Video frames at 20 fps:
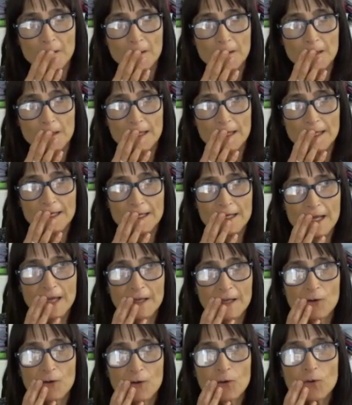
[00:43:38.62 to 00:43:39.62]

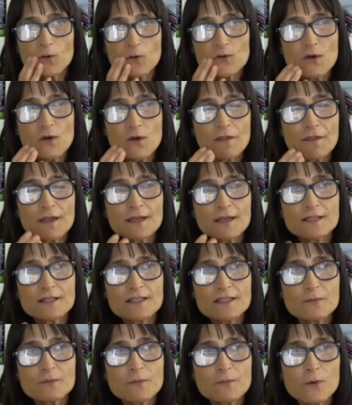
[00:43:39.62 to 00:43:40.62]
And also, I think it
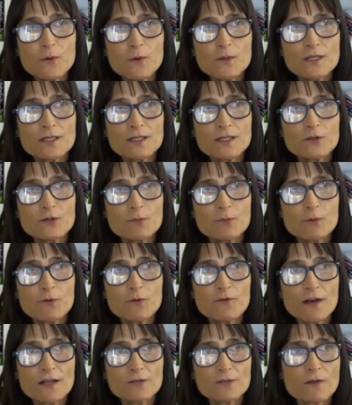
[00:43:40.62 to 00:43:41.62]
is important that you
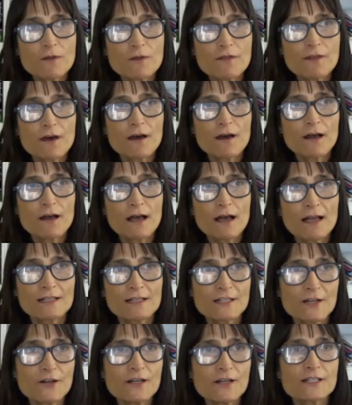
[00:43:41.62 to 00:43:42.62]
provide with
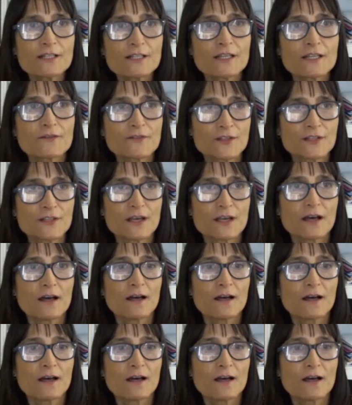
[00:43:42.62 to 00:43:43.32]
alternatives